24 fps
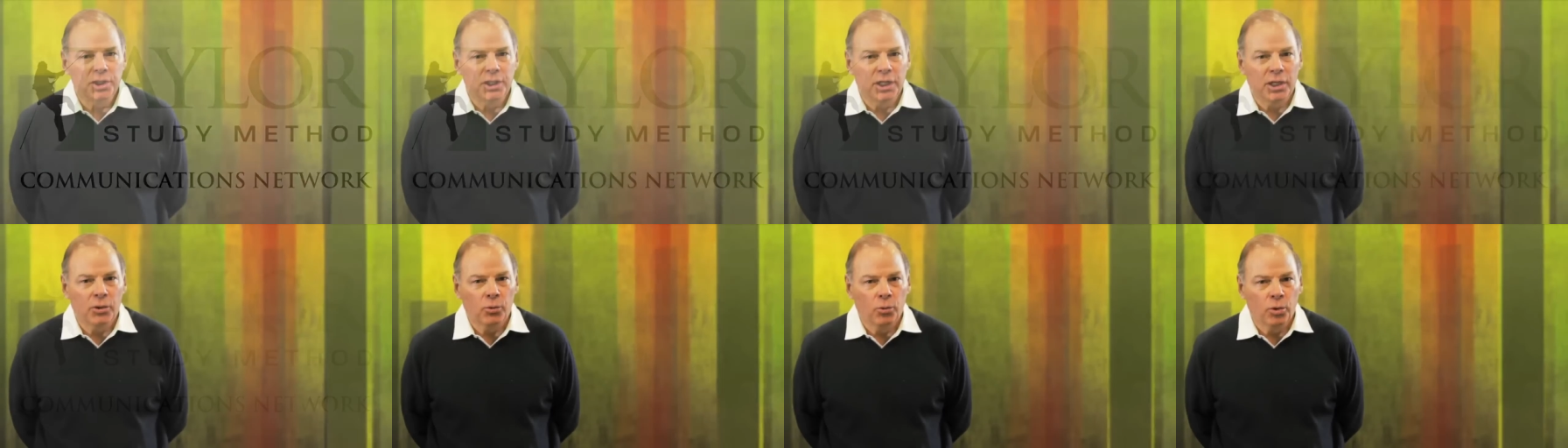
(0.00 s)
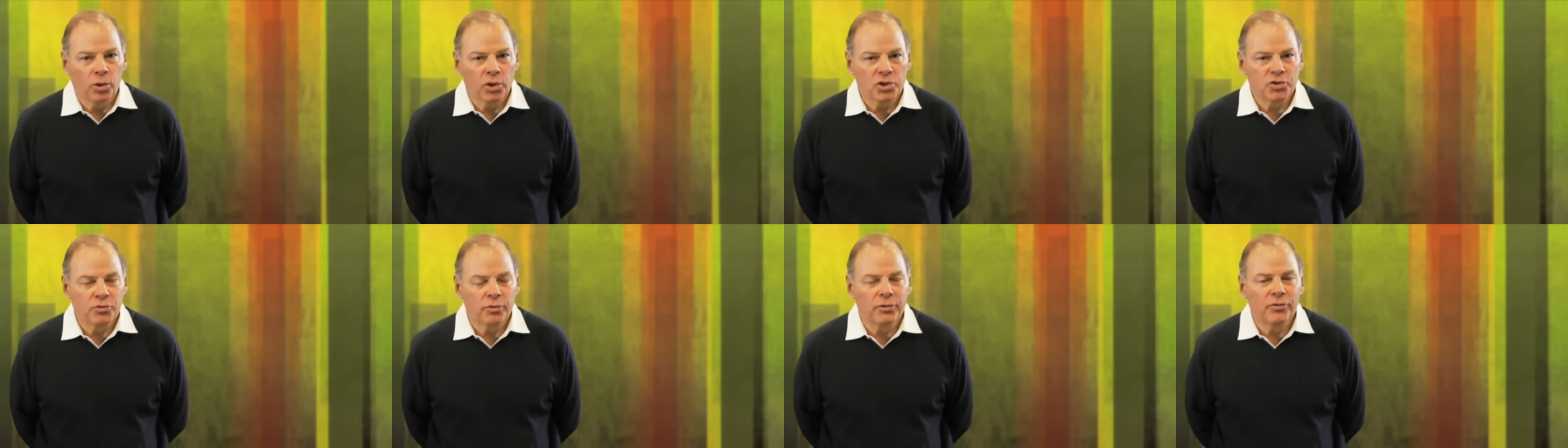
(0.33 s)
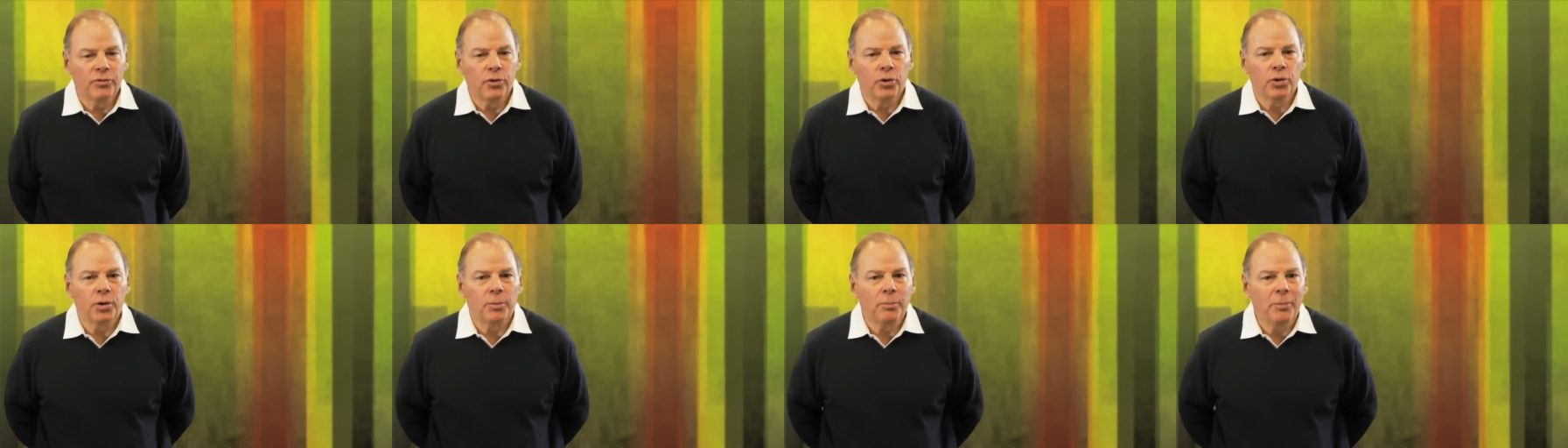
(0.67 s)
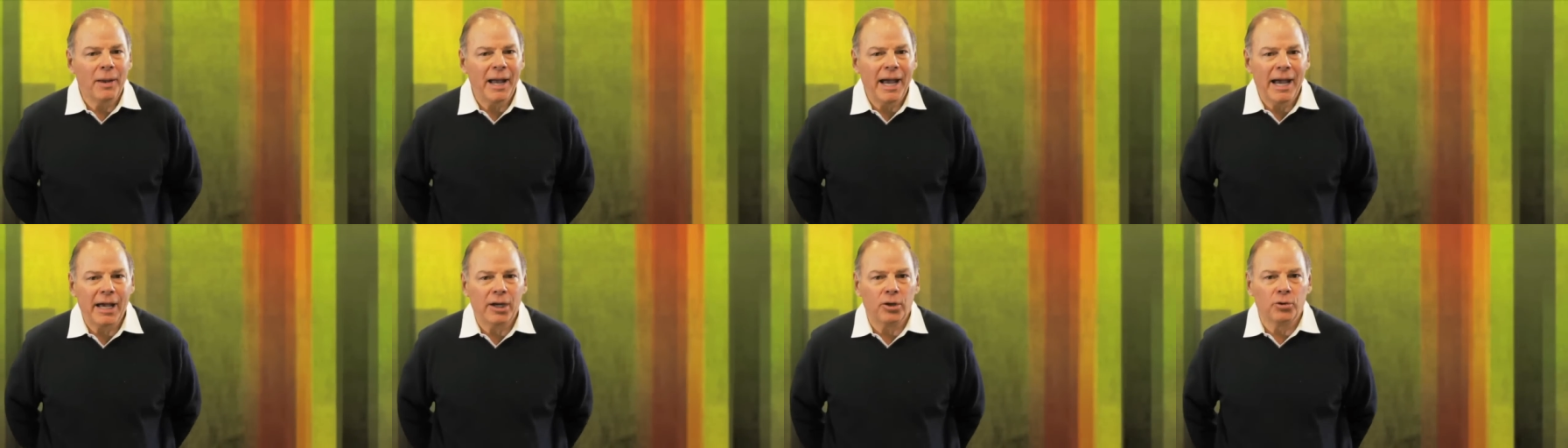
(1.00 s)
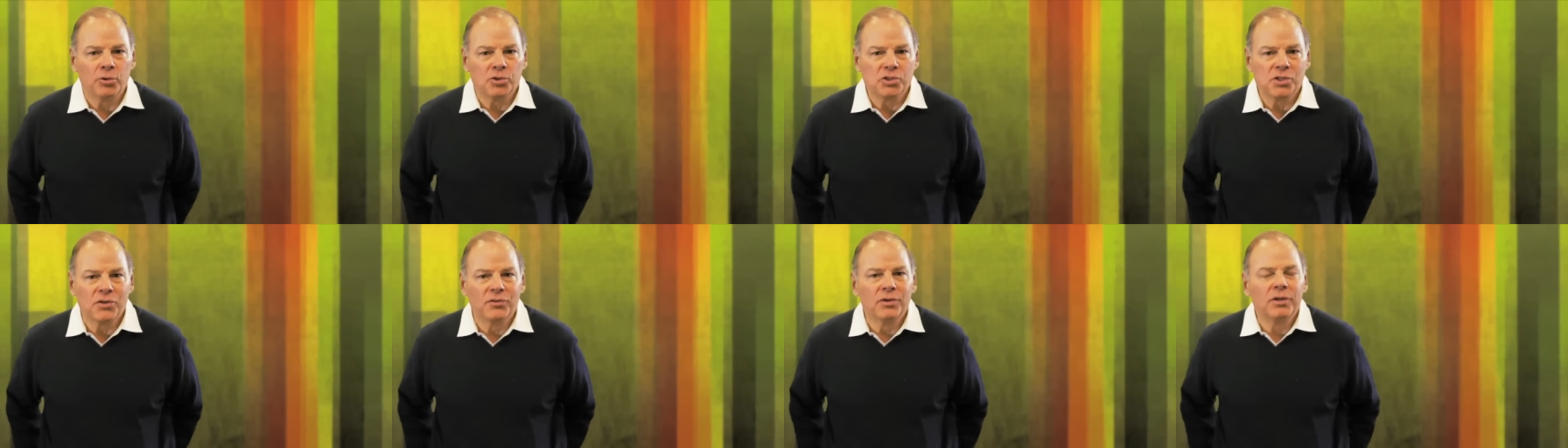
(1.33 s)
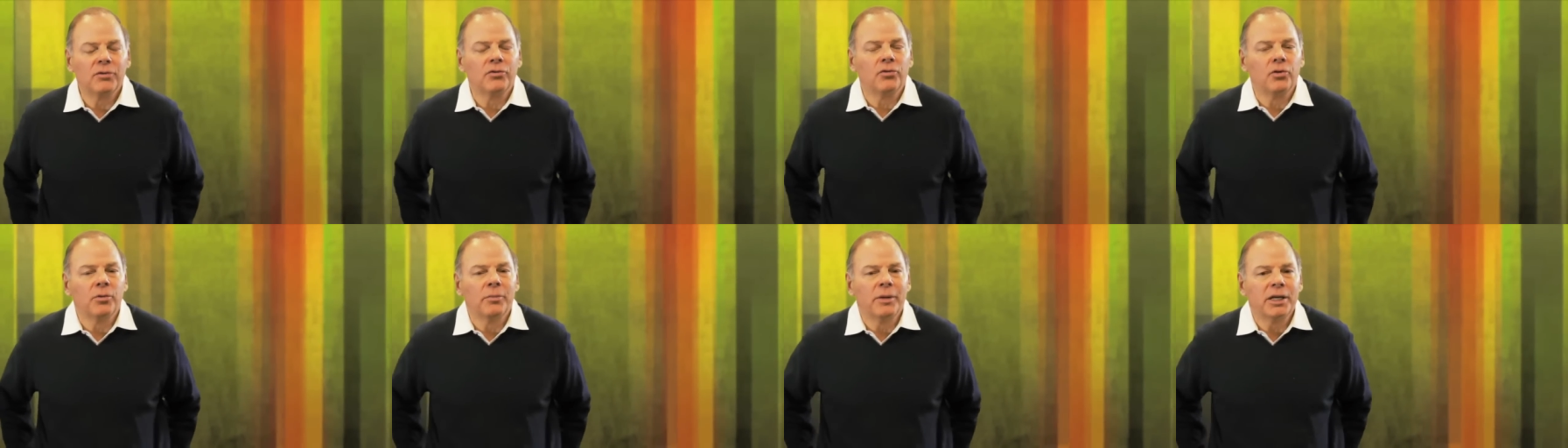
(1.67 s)
networks refer to patterns of
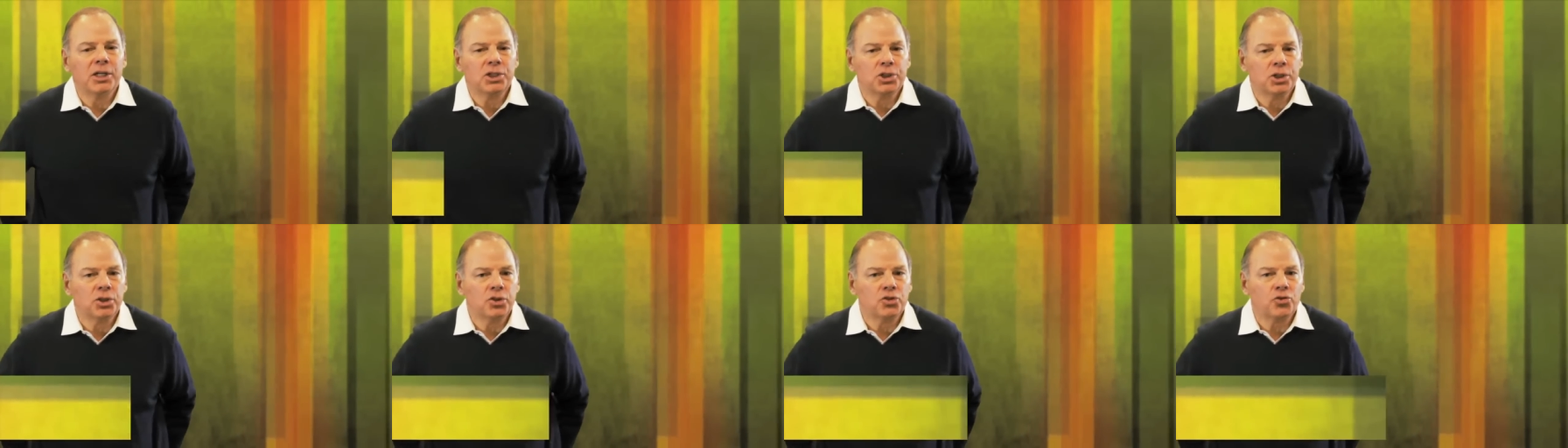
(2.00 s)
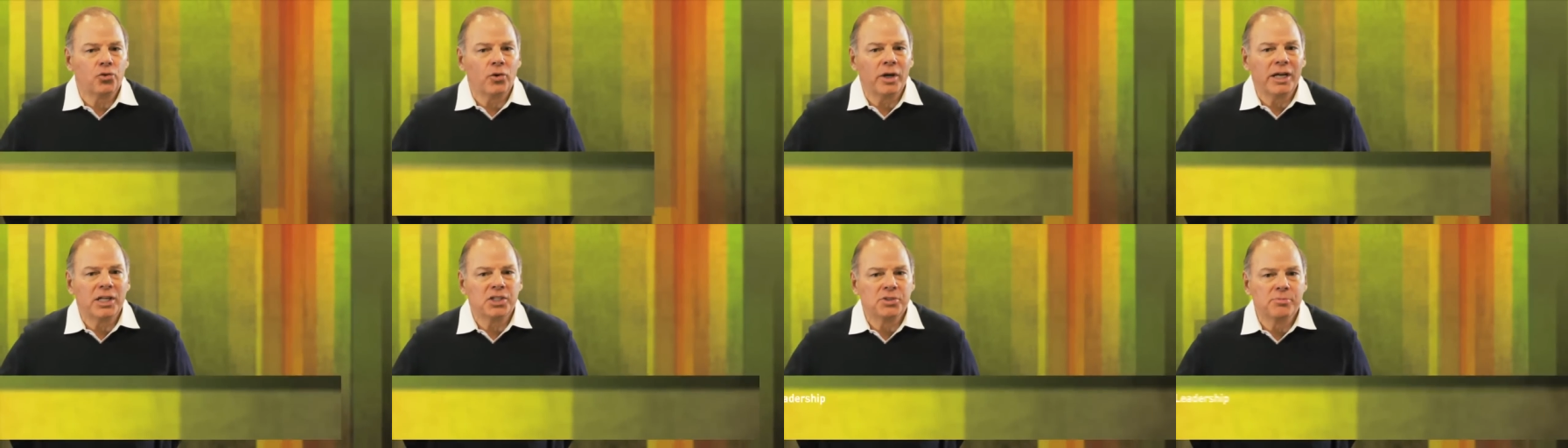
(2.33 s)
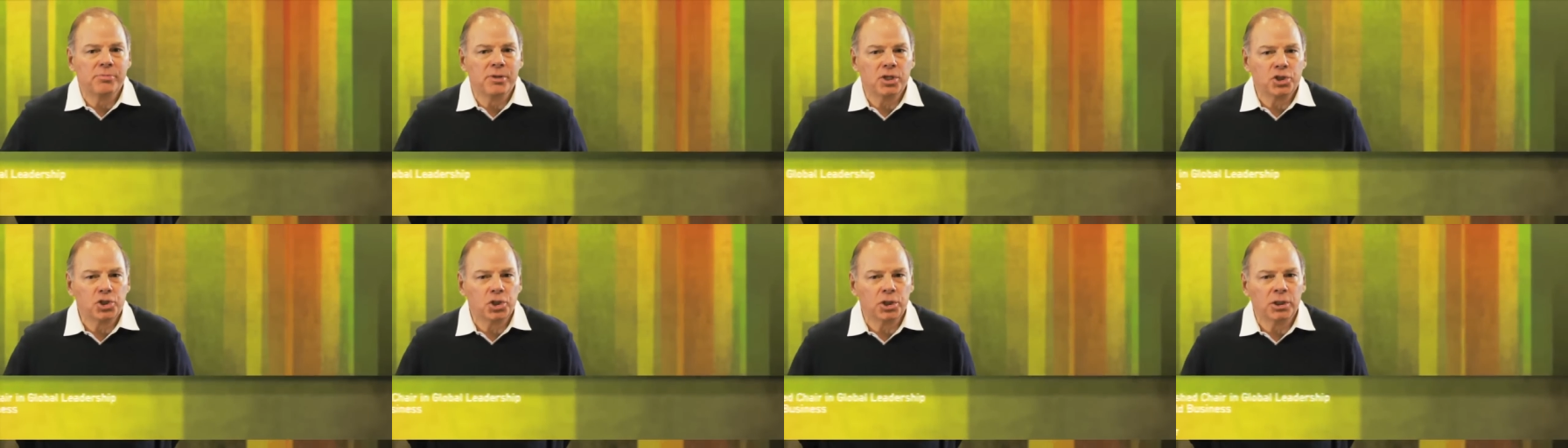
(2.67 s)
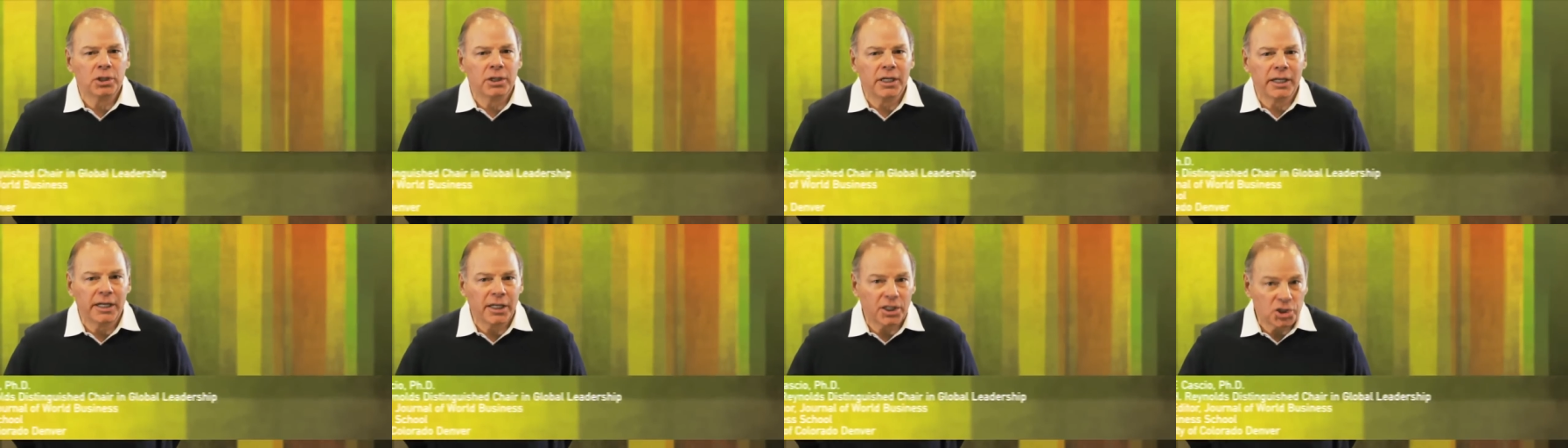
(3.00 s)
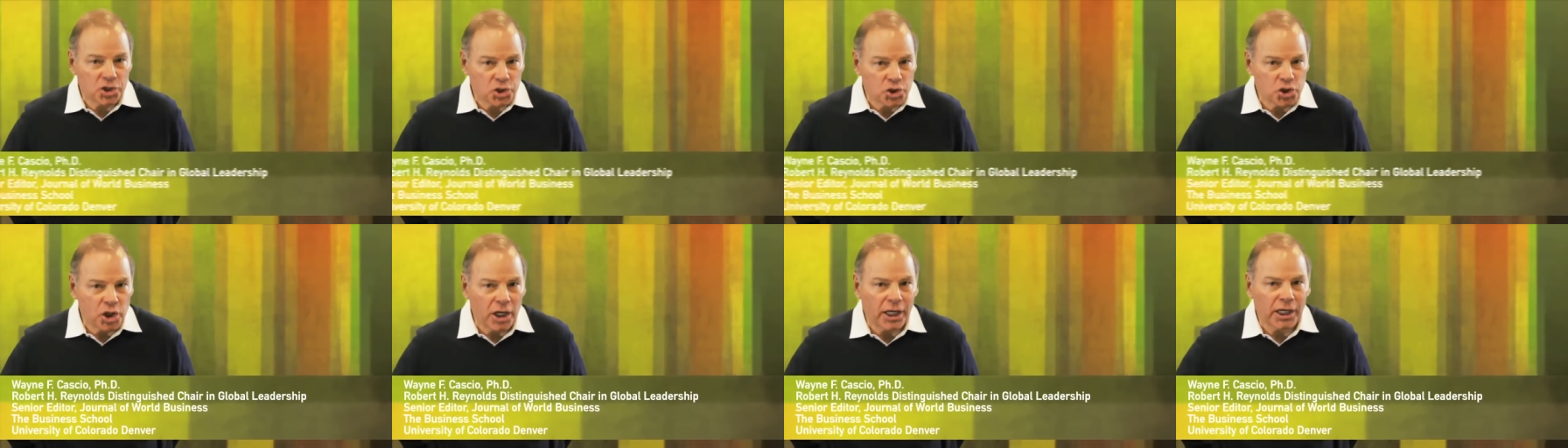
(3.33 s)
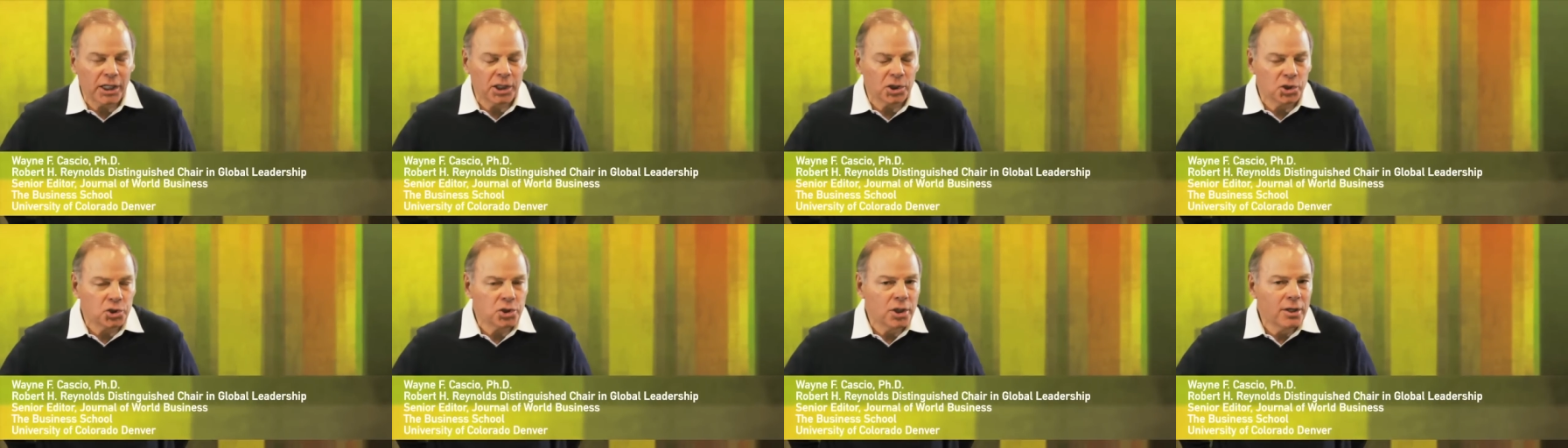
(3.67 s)
information transmission and
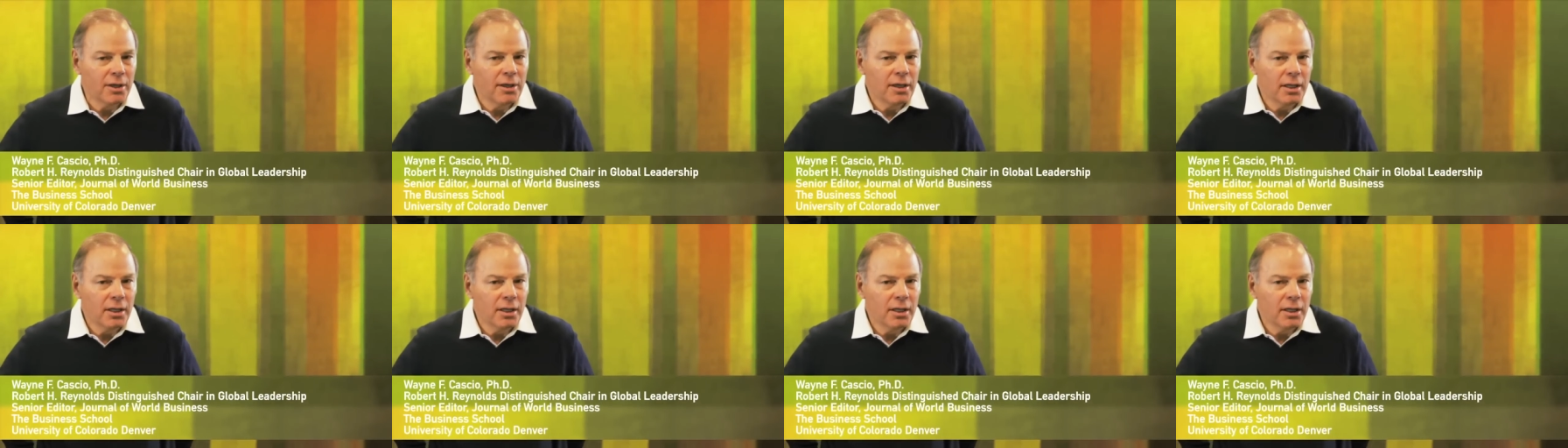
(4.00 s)
exchange